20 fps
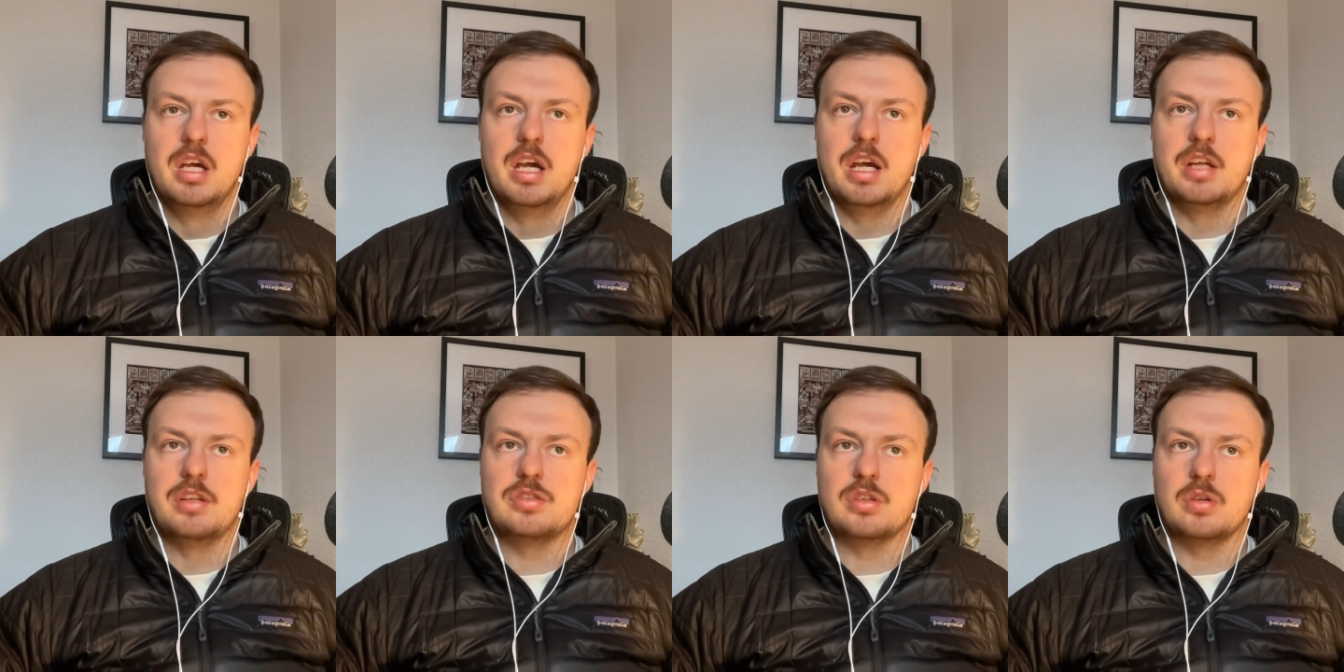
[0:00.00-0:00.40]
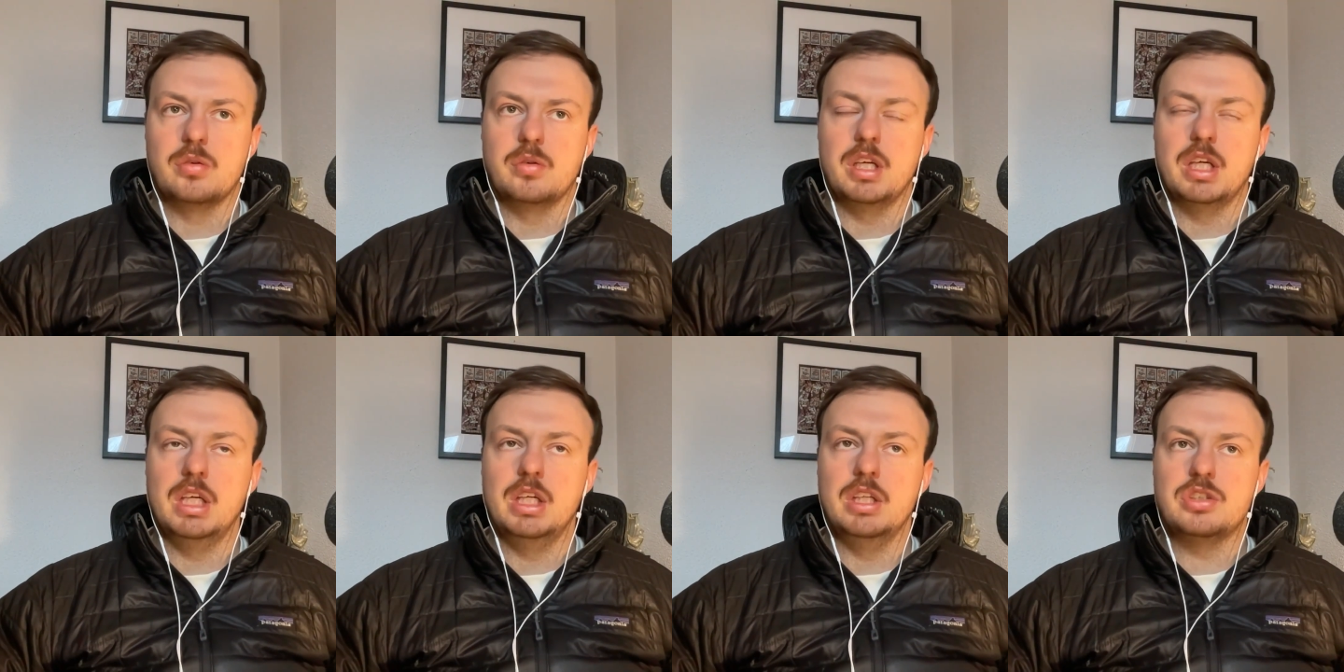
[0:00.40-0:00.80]
And so
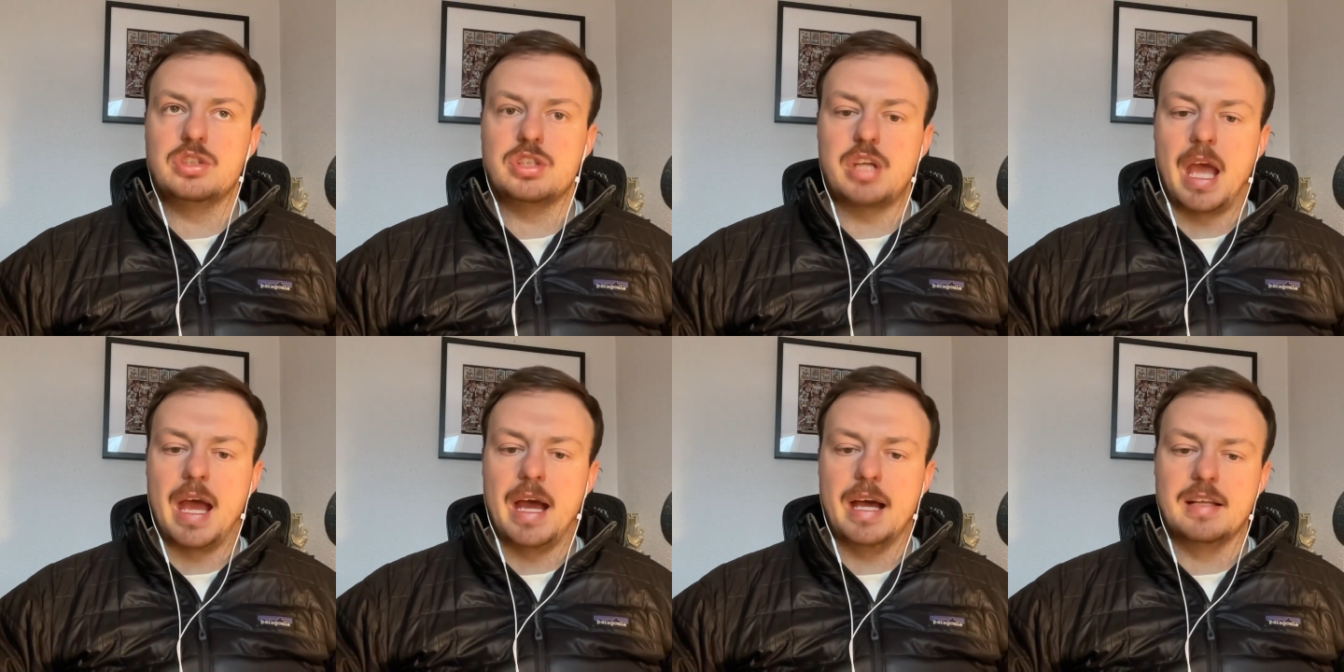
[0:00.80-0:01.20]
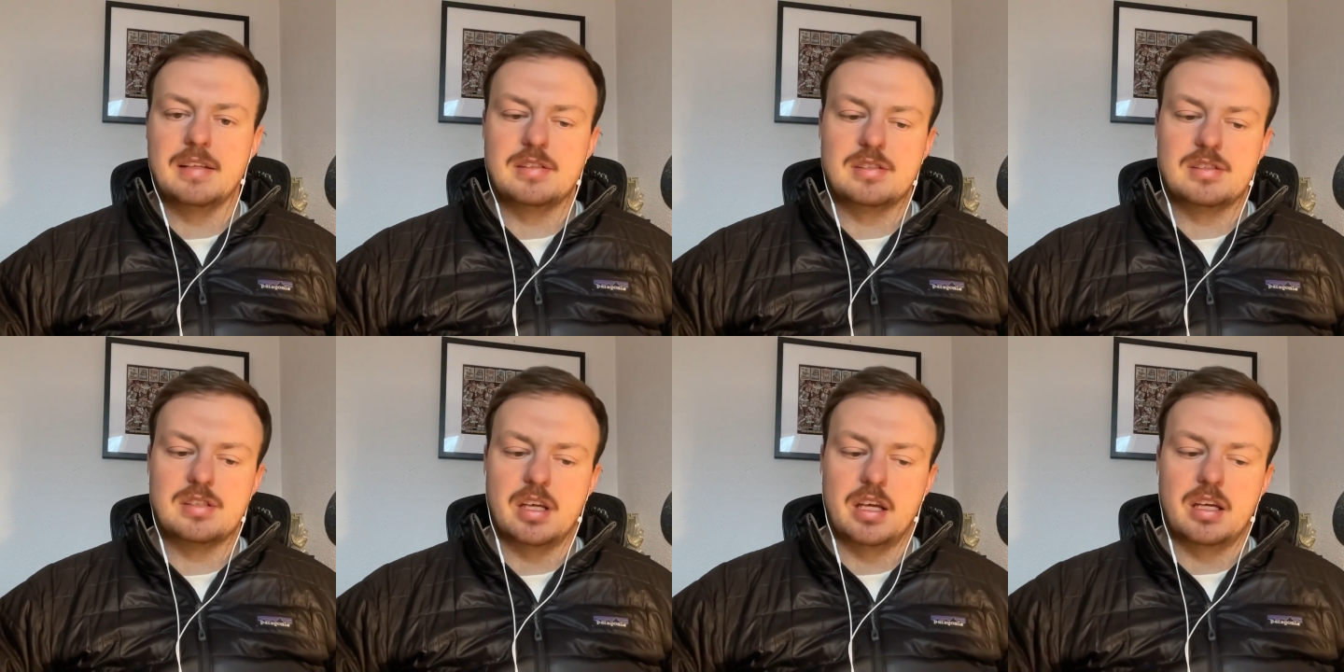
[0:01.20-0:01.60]
each ad
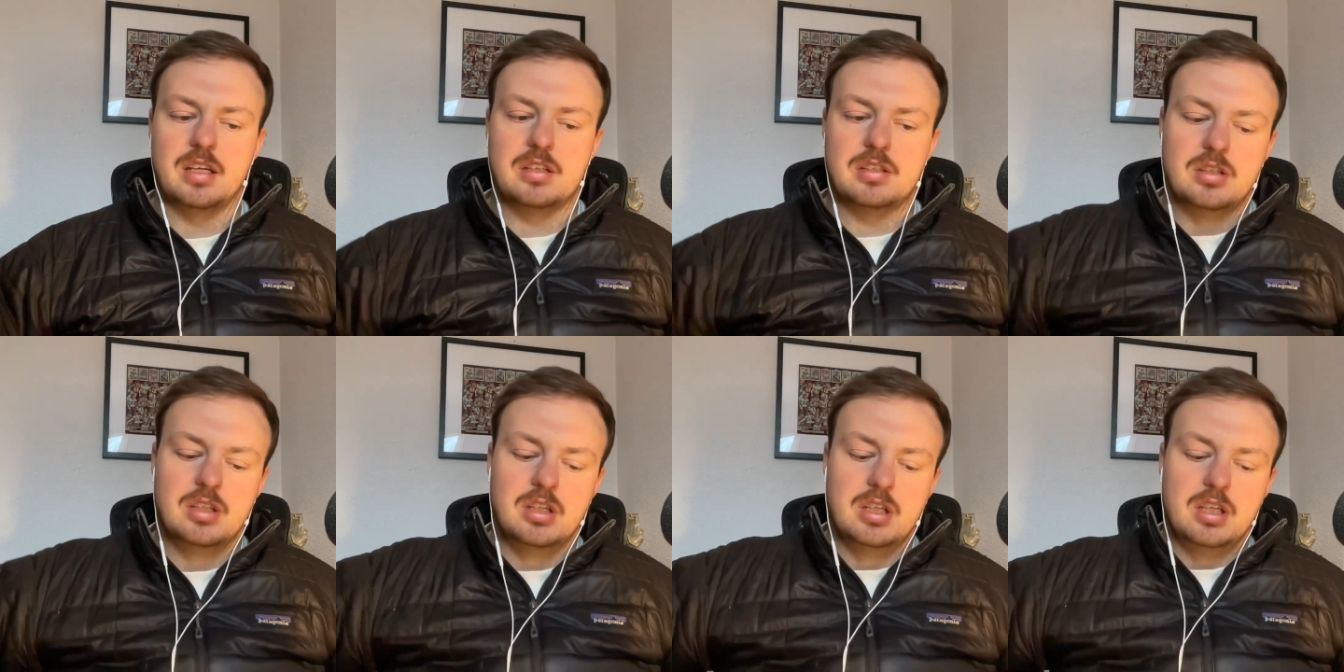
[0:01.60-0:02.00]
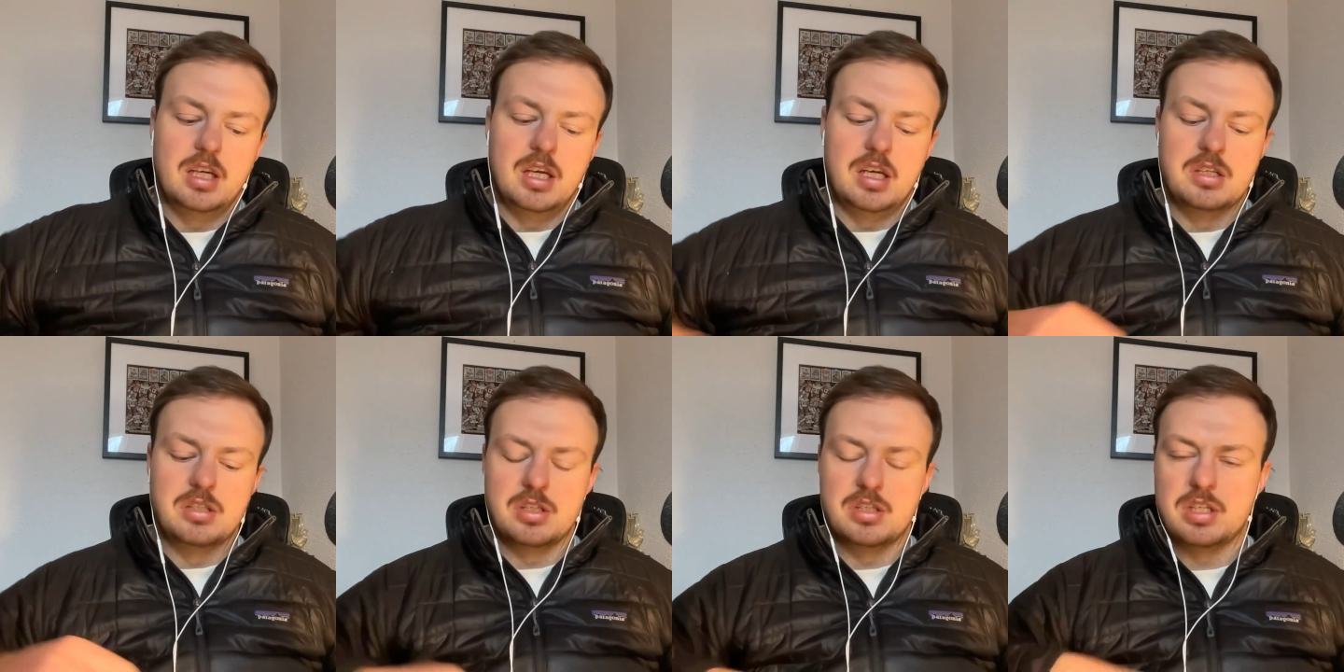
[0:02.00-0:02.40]
set
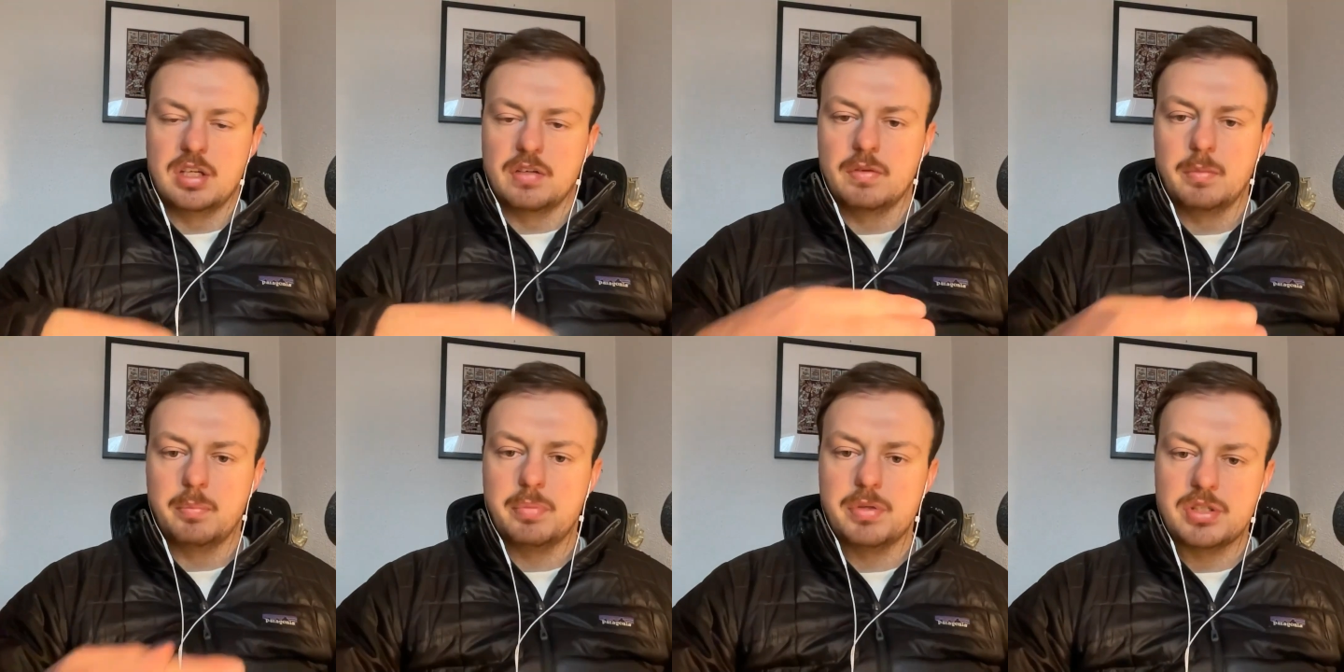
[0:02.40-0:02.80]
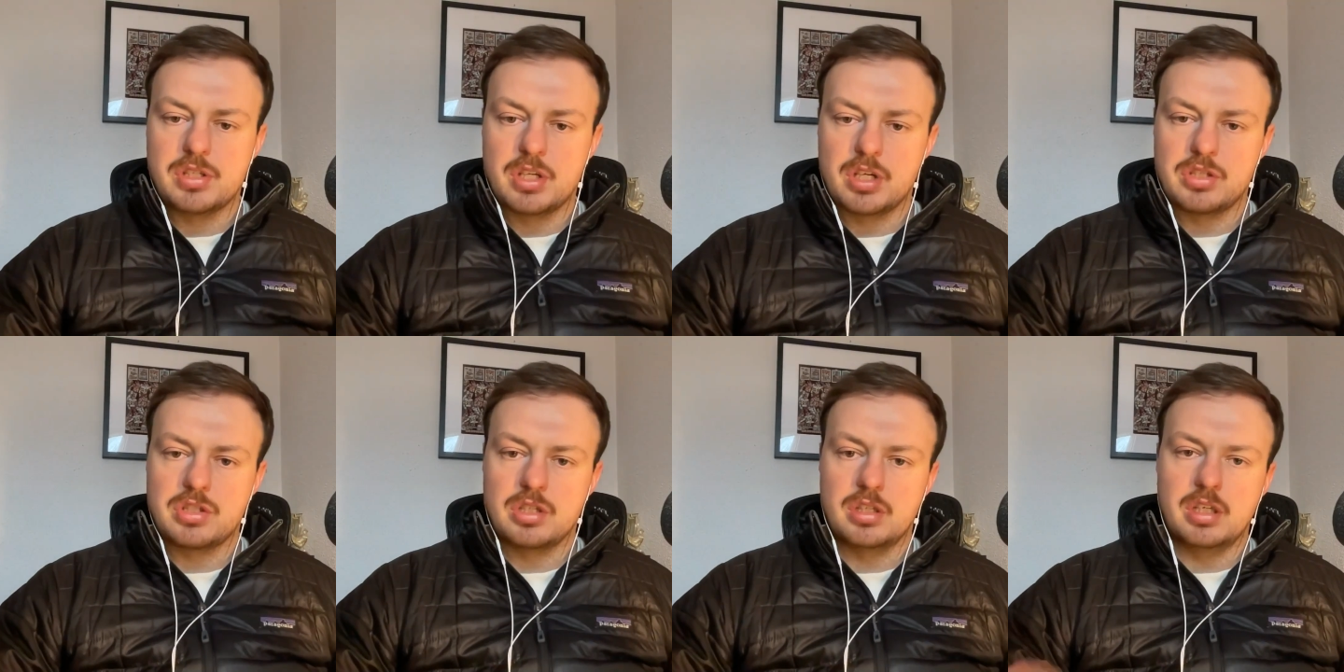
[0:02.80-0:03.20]
is a different
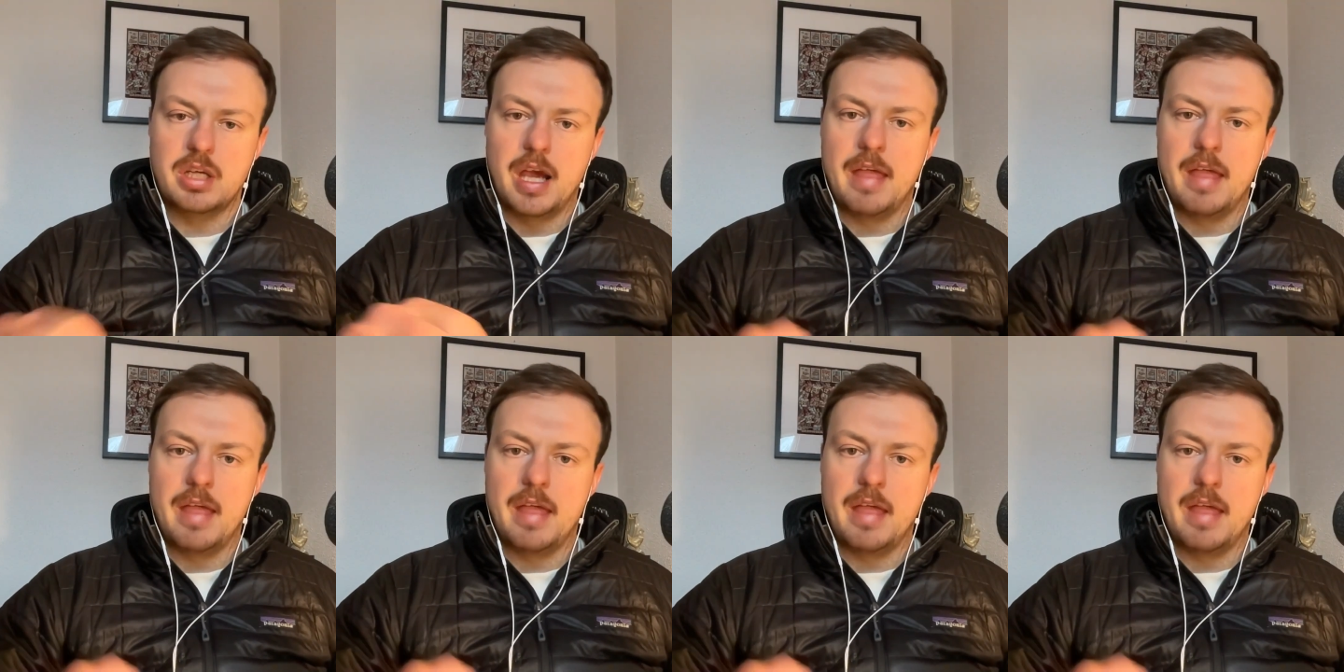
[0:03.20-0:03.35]
position.